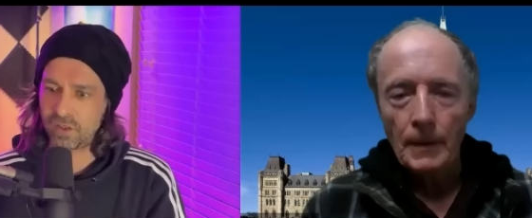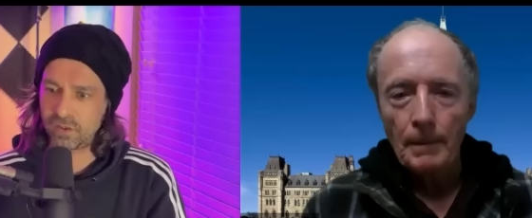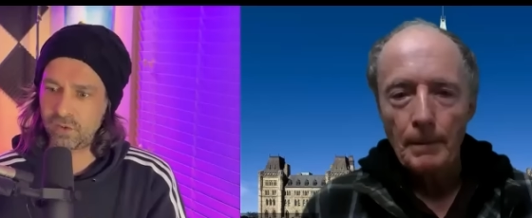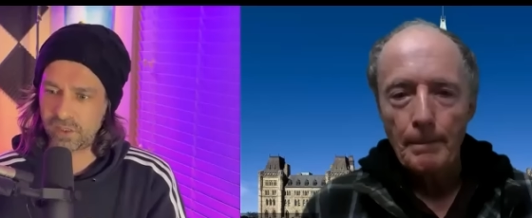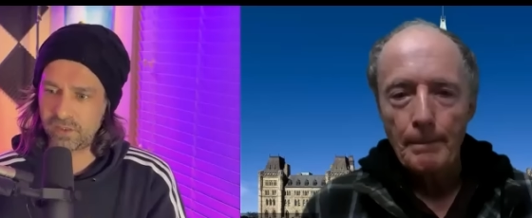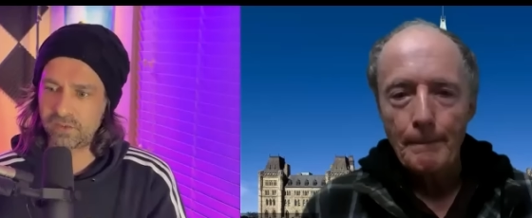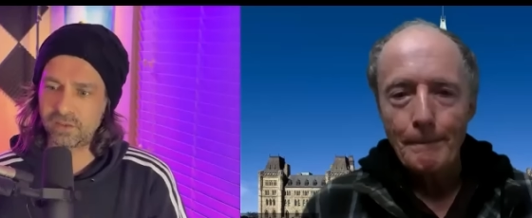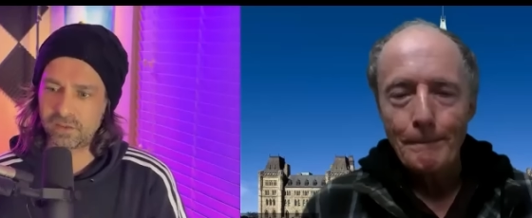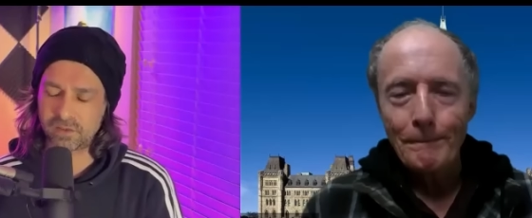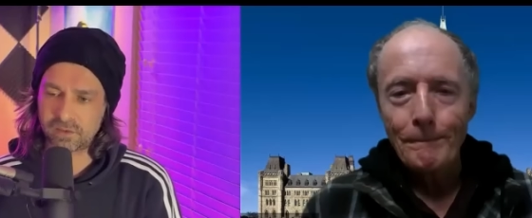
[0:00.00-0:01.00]
Speaker 1: to look into
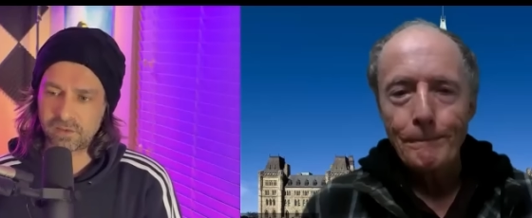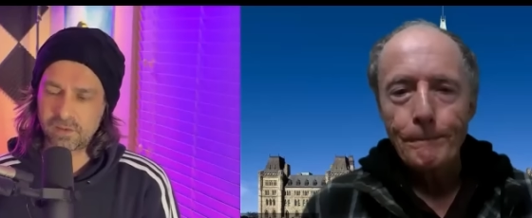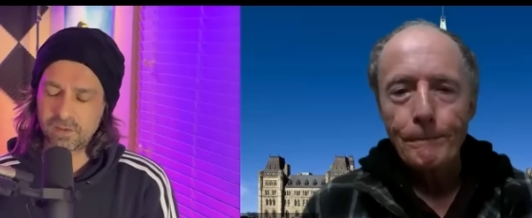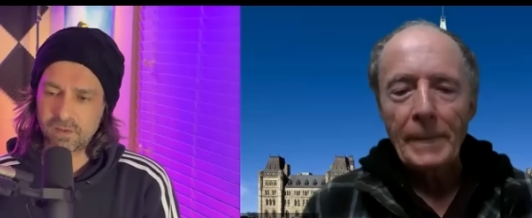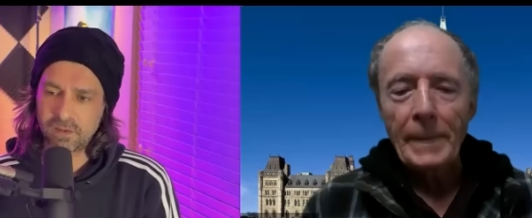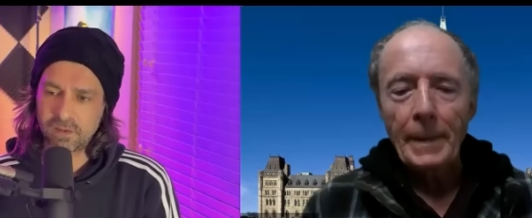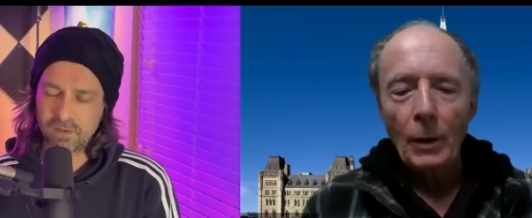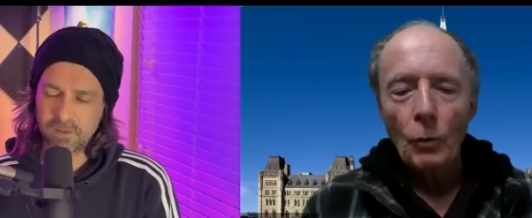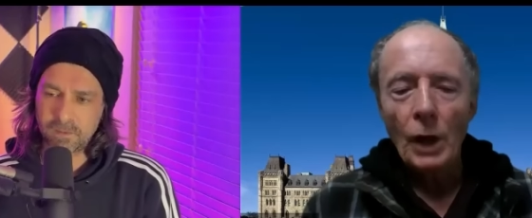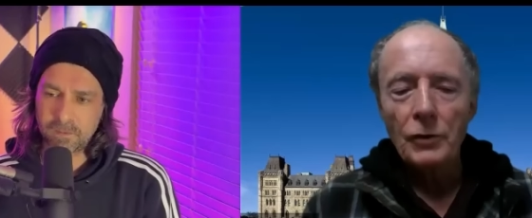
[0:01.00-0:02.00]
this.
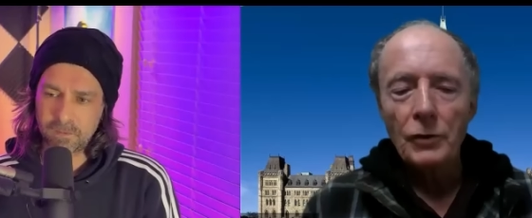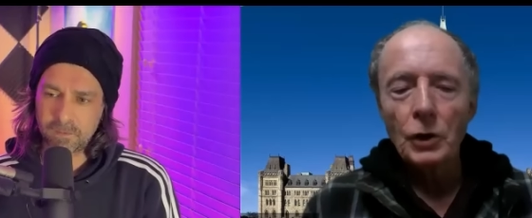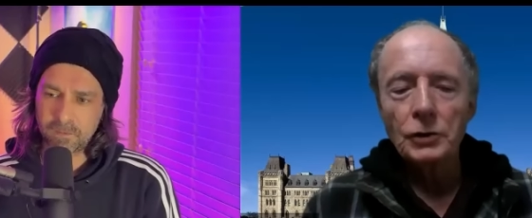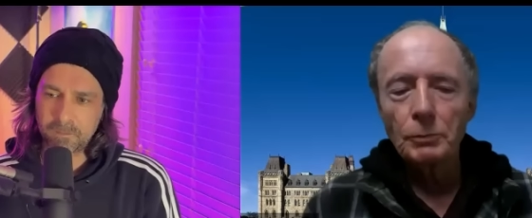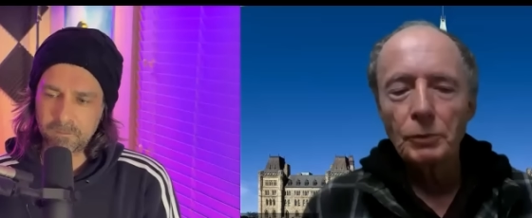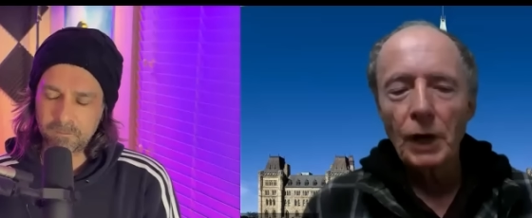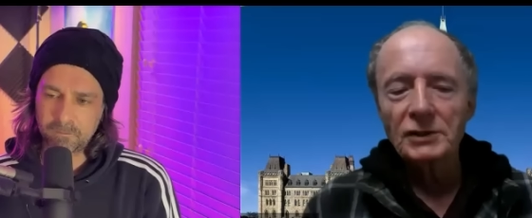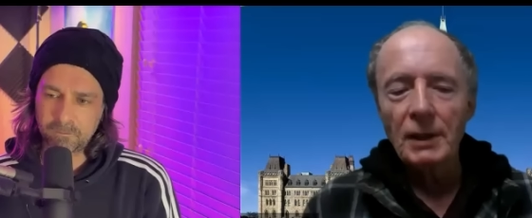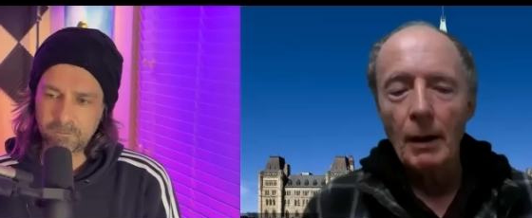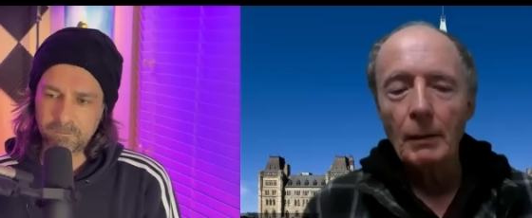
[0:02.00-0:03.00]
Speaker 2: Well, they're going to put
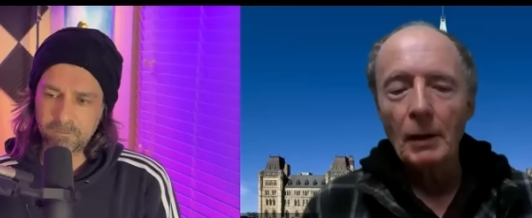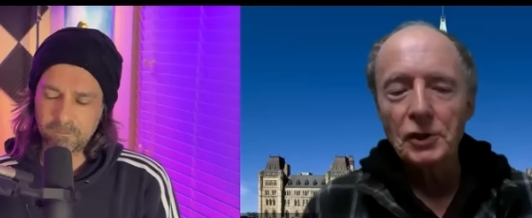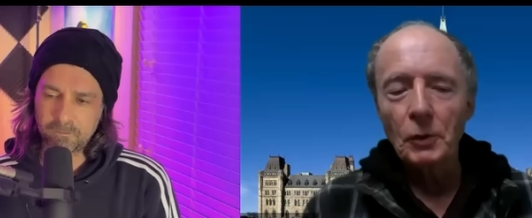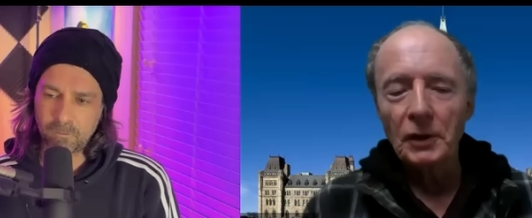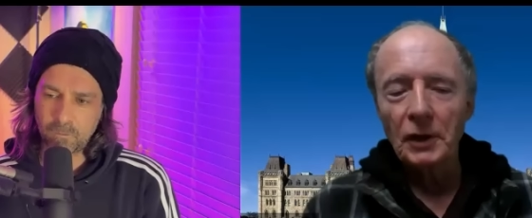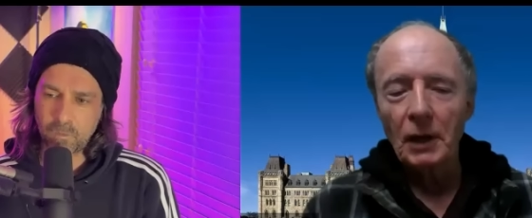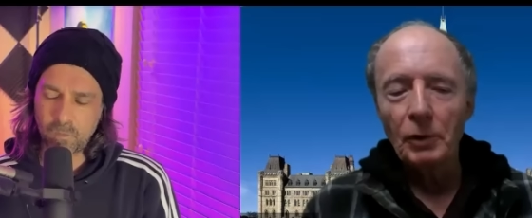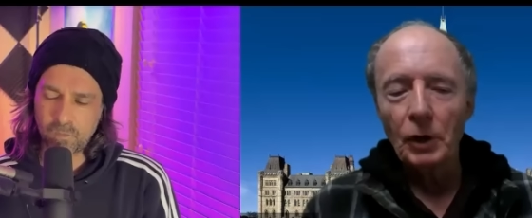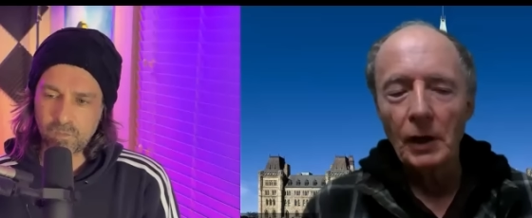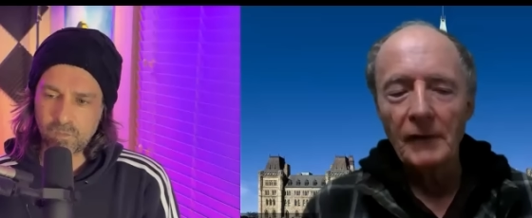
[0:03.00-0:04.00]
out. Some, I'm not sure what they're going to
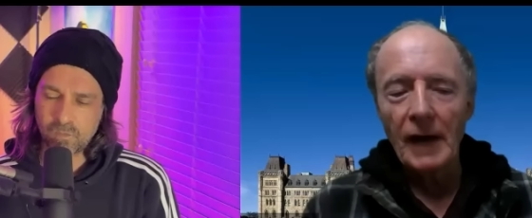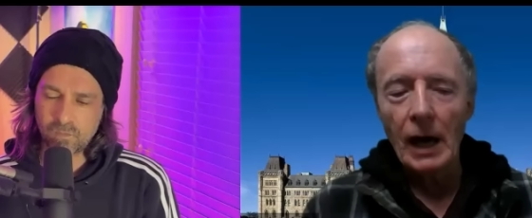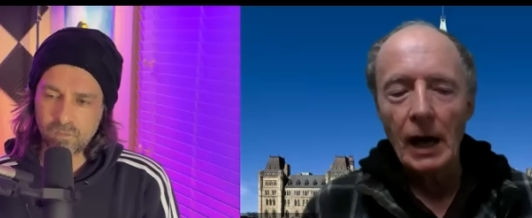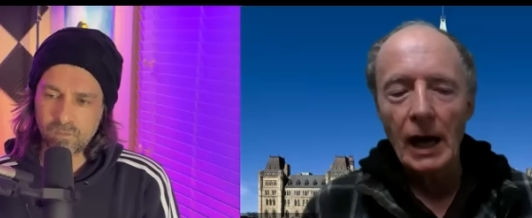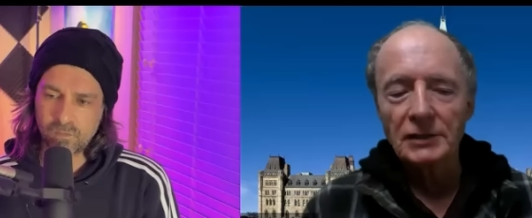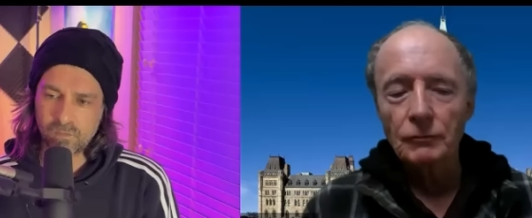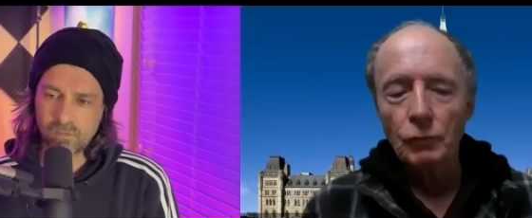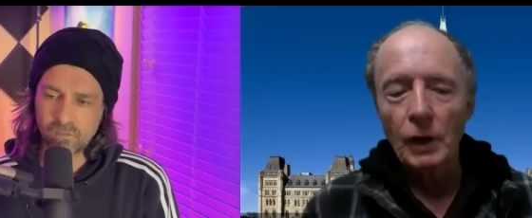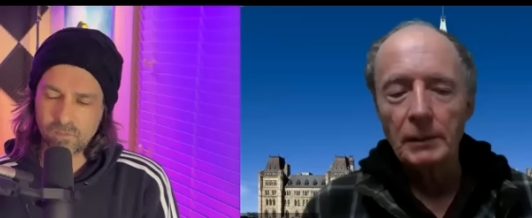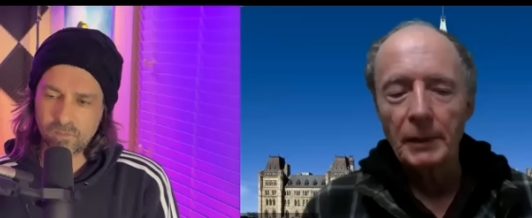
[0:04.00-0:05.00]
put out. I asked
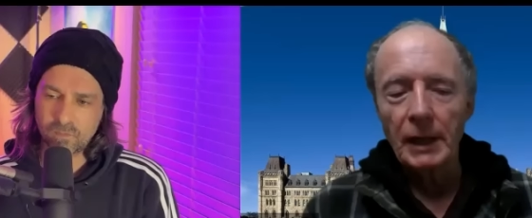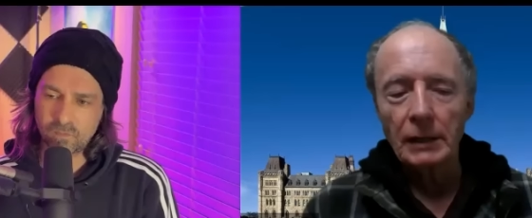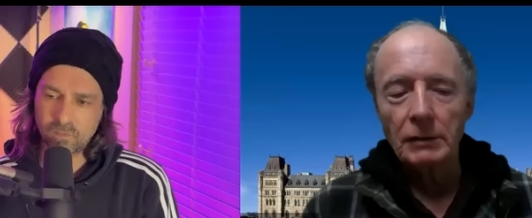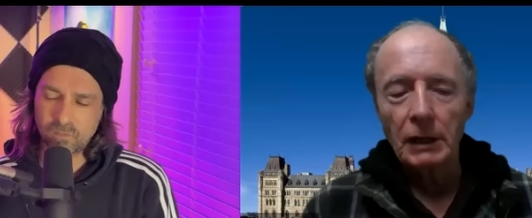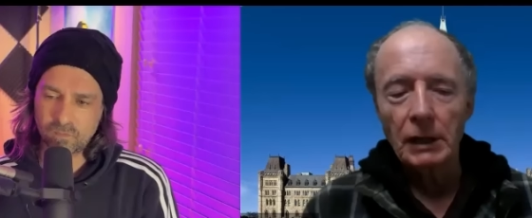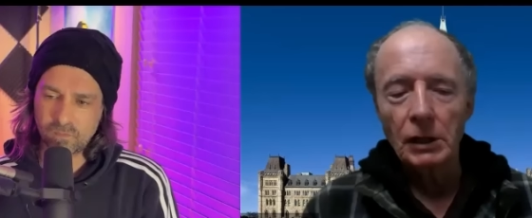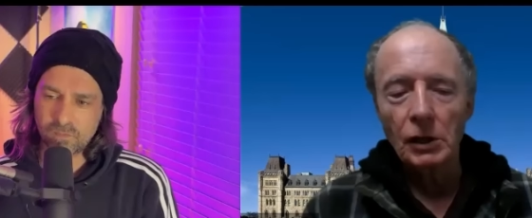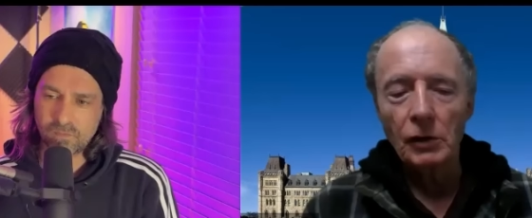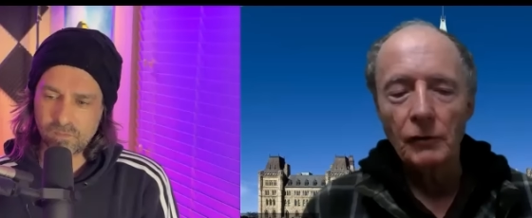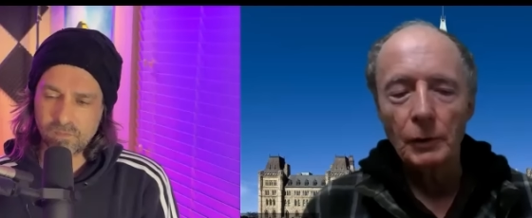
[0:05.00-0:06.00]
right at the beginning to get an
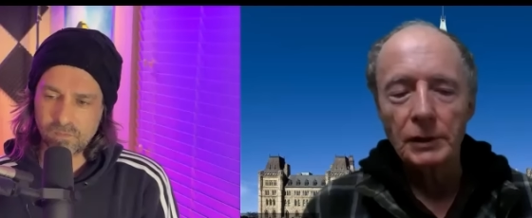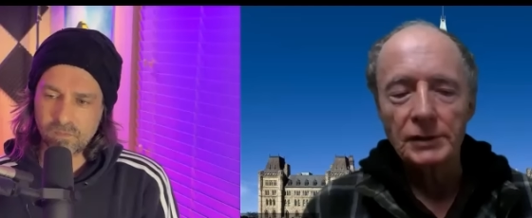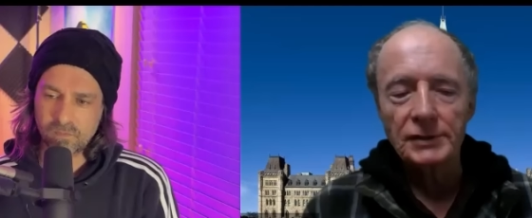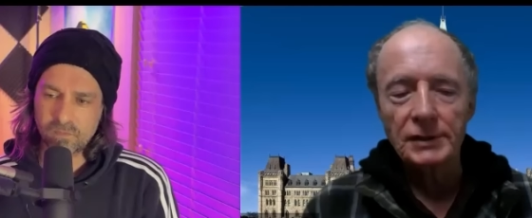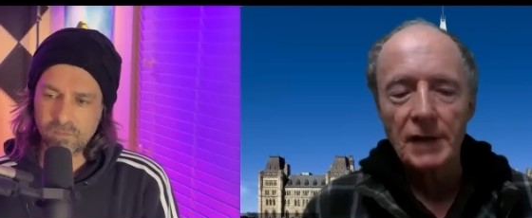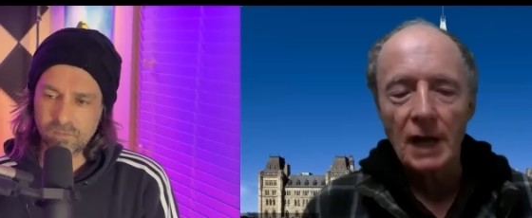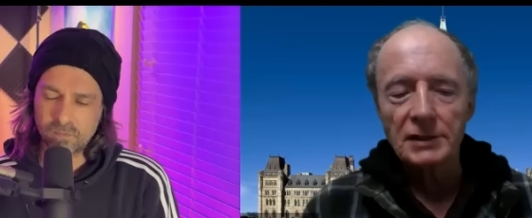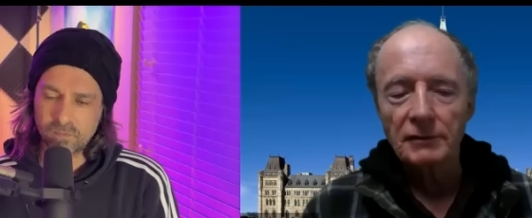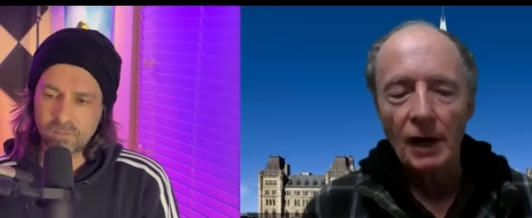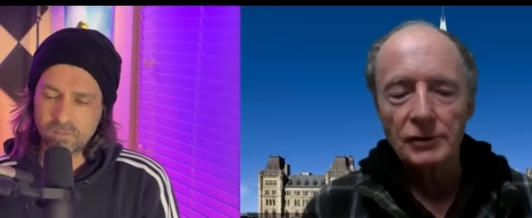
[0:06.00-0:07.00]
interview with the
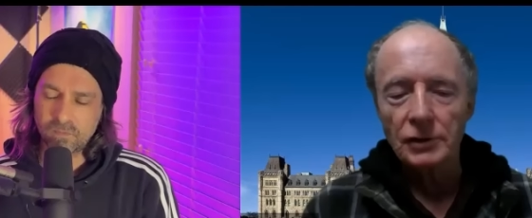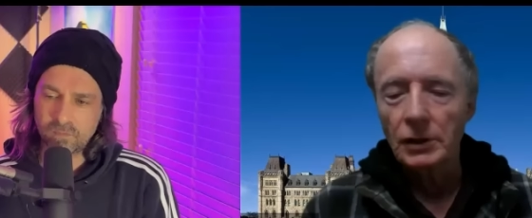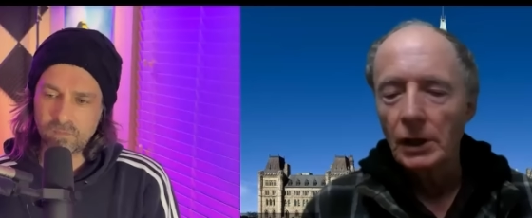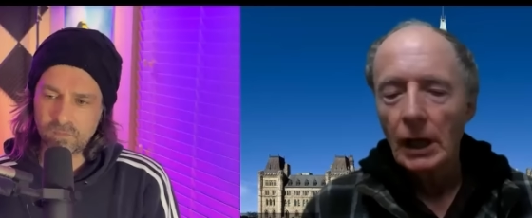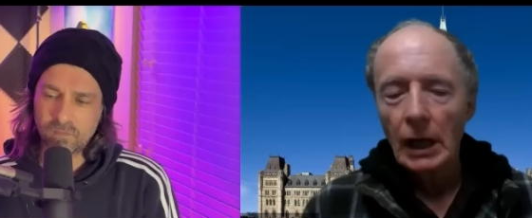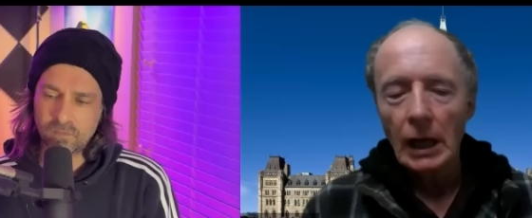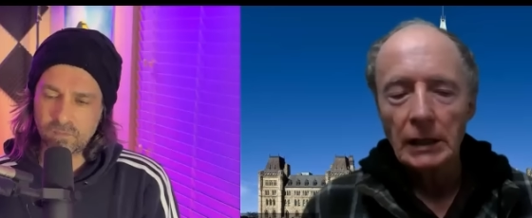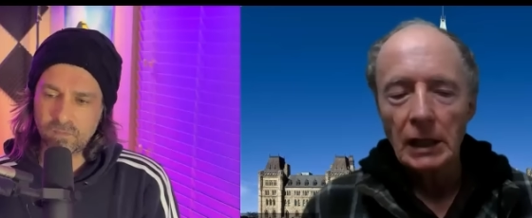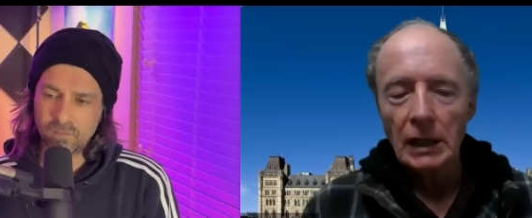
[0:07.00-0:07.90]
science advisor, and